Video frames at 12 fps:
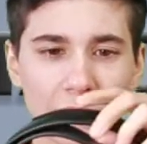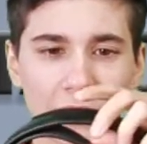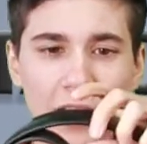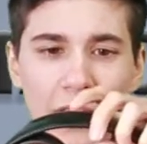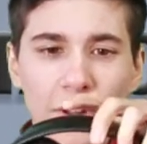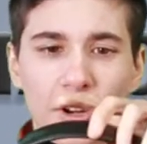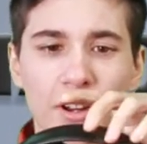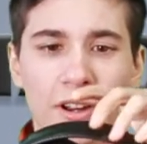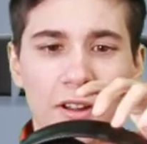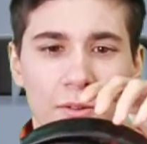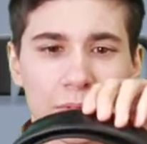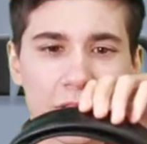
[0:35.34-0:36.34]
leather
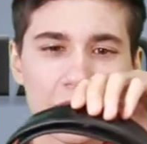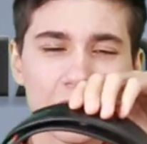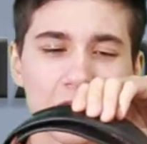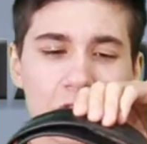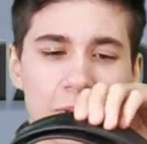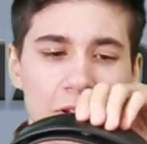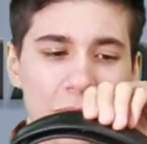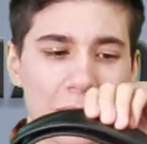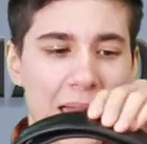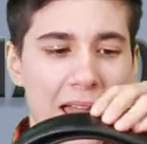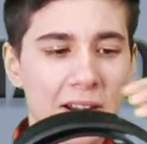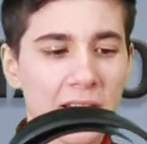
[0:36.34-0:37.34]
with a little bit of
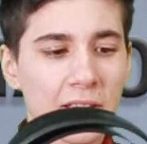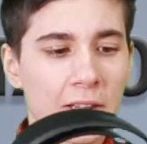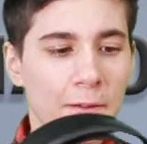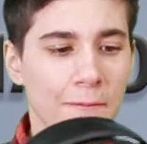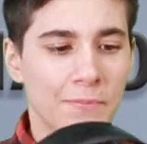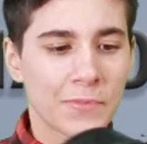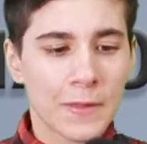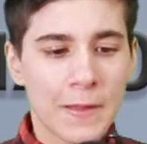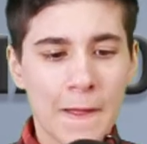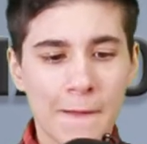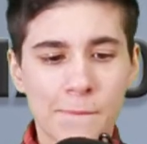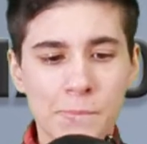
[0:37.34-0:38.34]
padding.
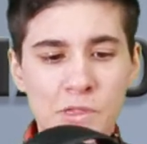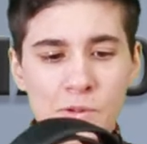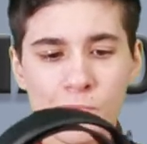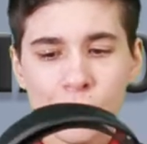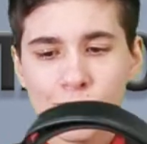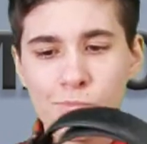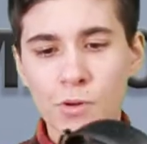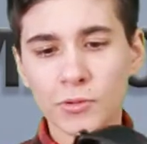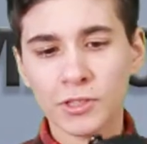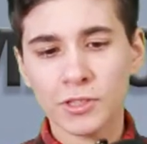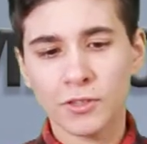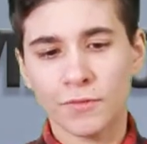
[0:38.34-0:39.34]
The
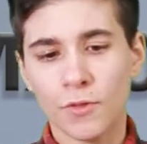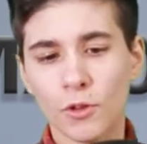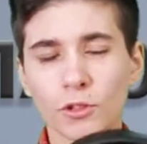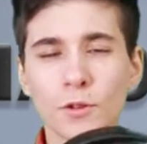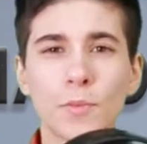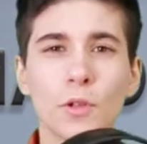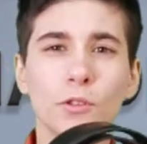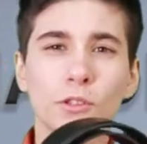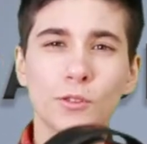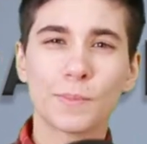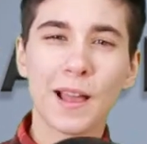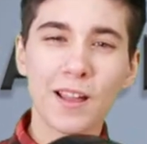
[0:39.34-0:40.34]
most vulnerable
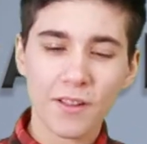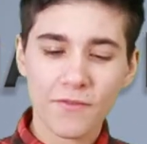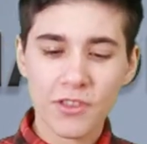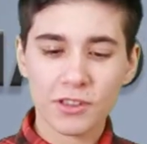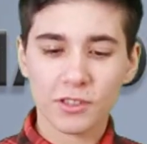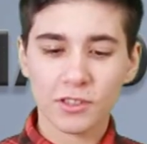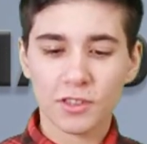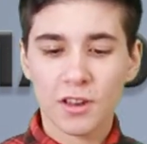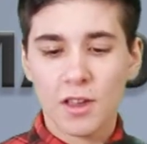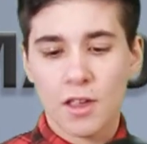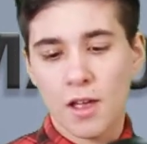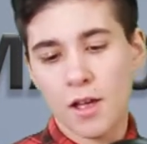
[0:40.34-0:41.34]
spot of this
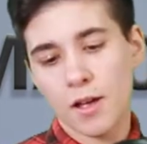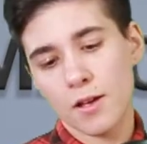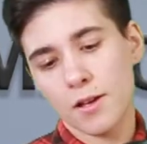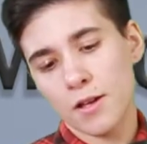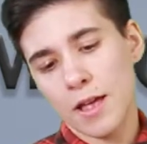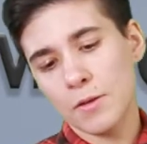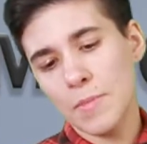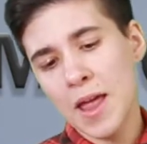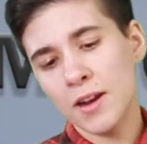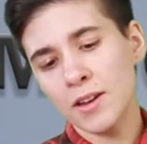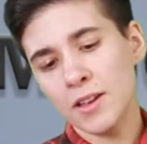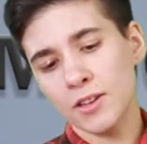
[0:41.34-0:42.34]

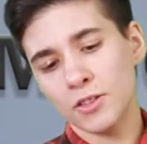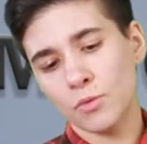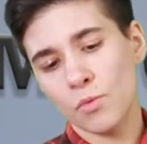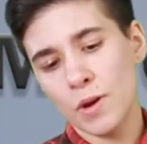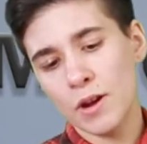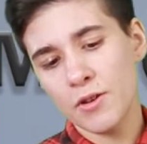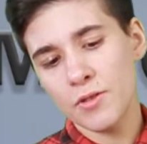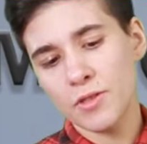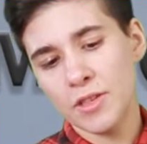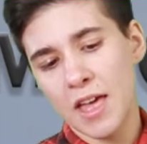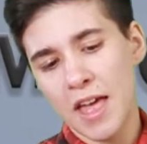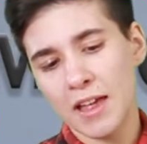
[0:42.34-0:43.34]
headband is where
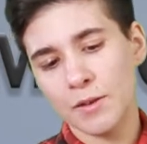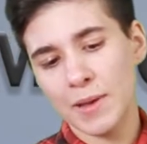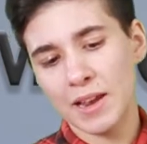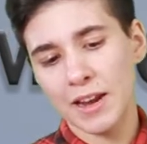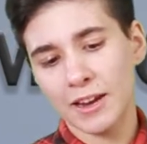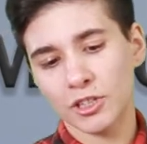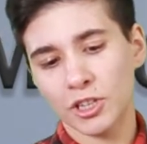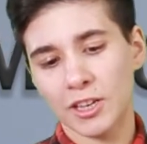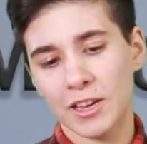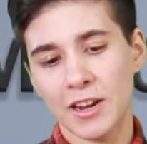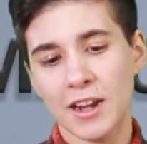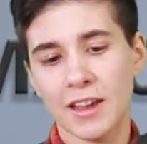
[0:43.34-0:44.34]
the headband actually
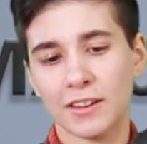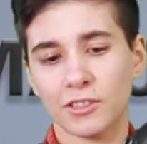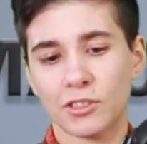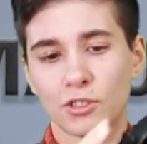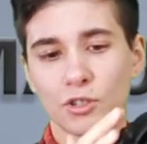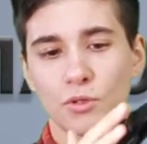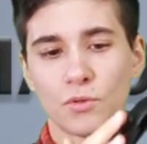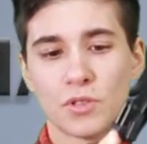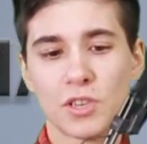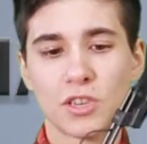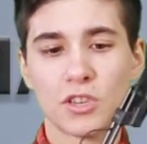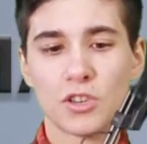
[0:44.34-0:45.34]
connects to
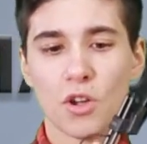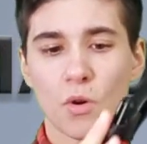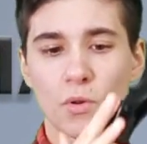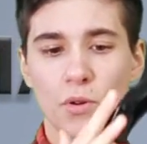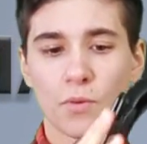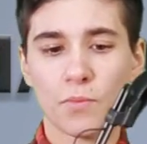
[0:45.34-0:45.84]
the yoke,